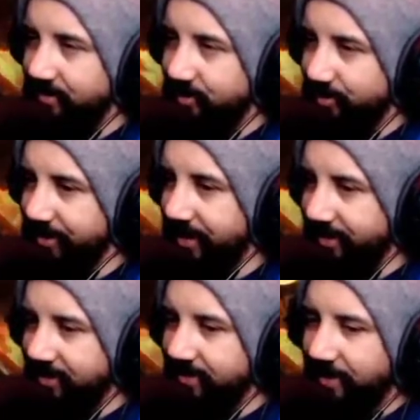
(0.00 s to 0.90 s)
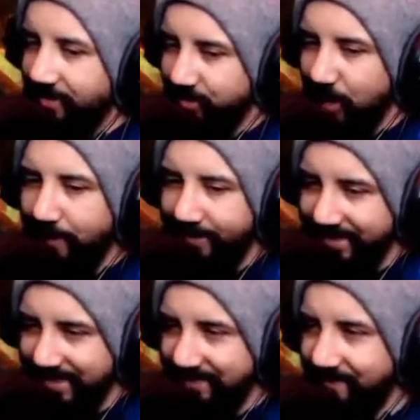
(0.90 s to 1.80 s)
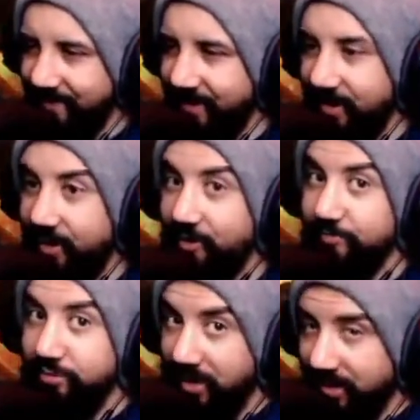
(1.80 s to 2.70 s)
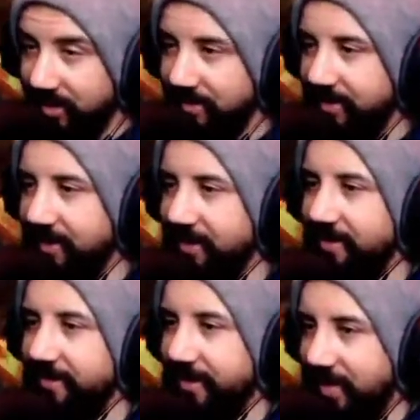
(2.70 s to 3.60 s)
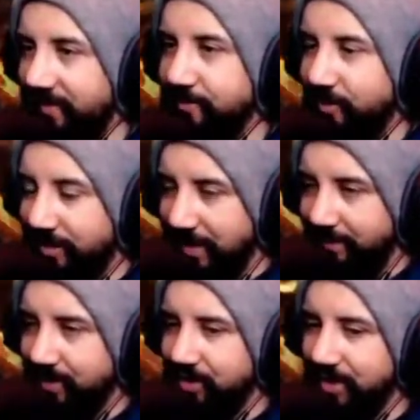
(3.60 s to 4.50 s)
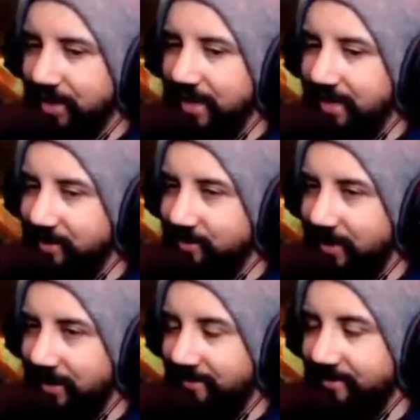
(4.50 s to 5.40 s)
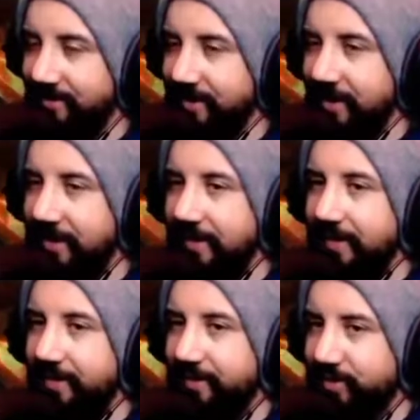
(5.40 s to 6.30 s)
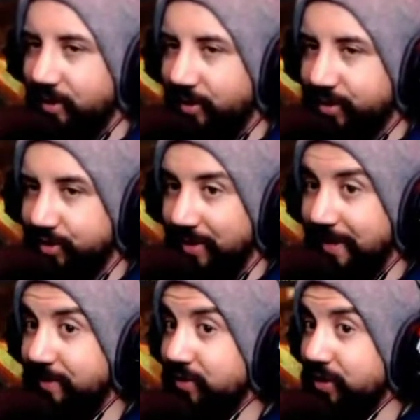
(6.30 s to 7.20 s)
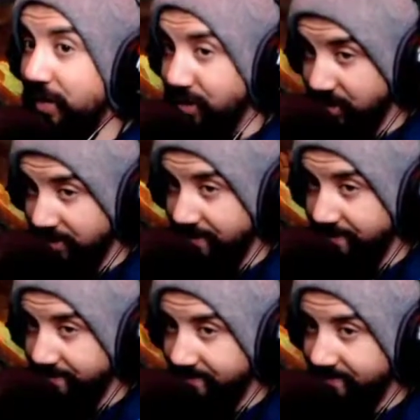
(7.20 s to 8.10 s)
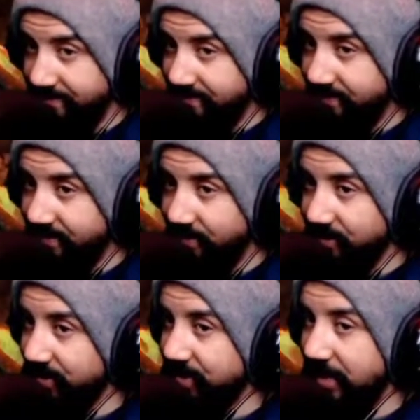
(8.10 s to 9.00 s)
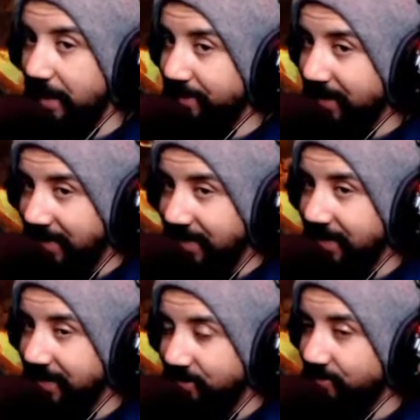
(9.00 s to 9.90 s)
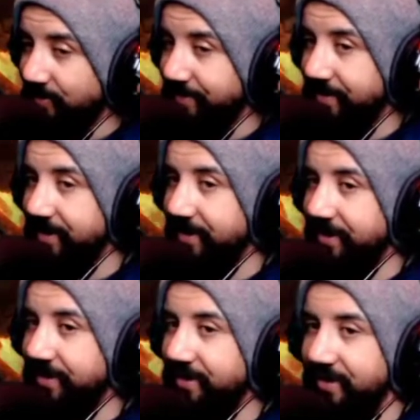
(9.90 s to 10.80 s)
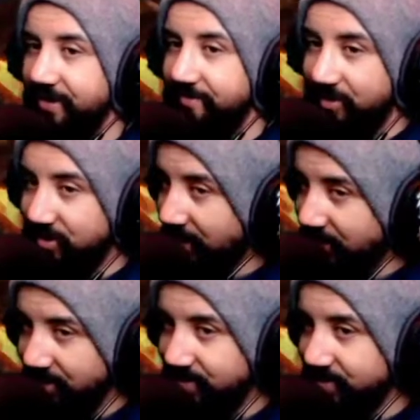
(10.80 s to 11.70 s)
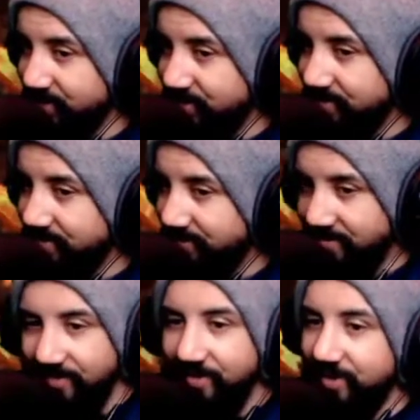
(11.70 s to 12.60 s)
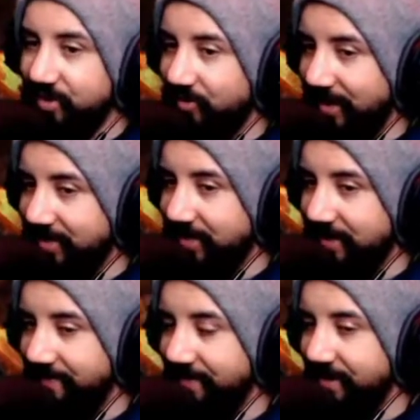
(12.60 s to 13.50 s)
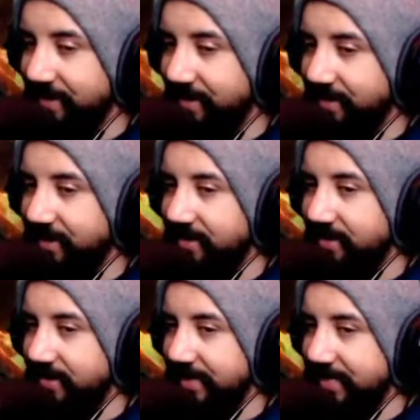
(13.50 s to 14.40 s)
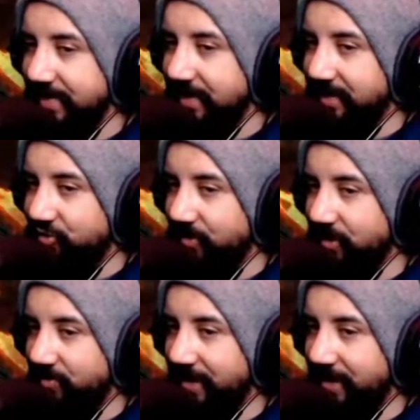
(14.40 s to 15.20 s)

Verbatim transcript: So now you know that there's weapons called bloodied that give you more damage at low life. There's also a mutation, which is complicated, I know. Mutations. It's crazy. You see, adrenal